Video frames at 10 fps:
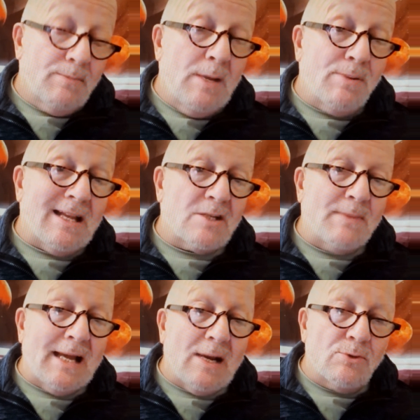People
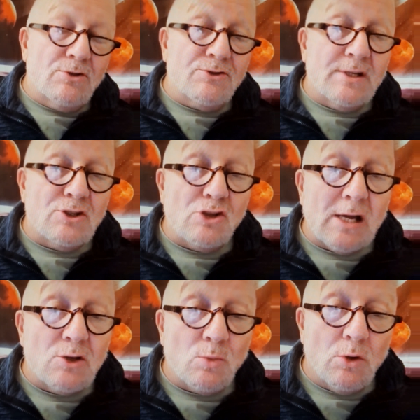ask me, how does this
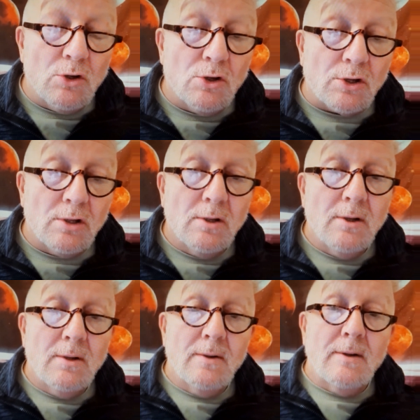change work
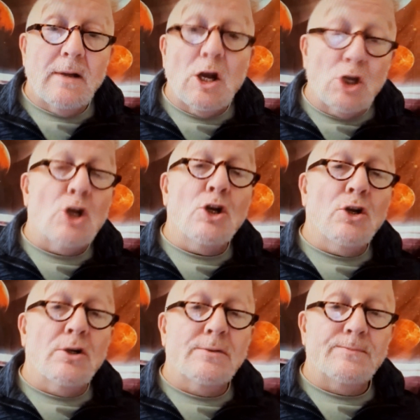
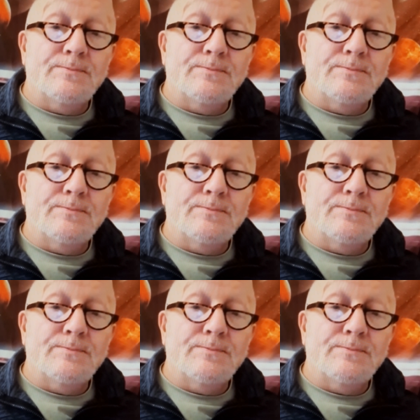occur?